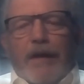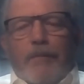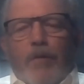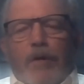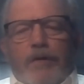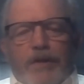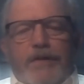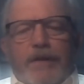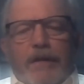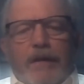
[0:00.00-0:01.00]
more just
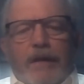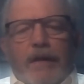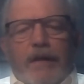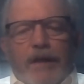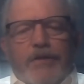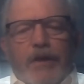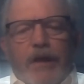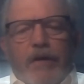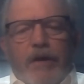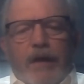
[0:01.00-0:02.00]
in the kitchen
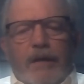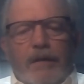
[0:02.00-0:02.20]
area.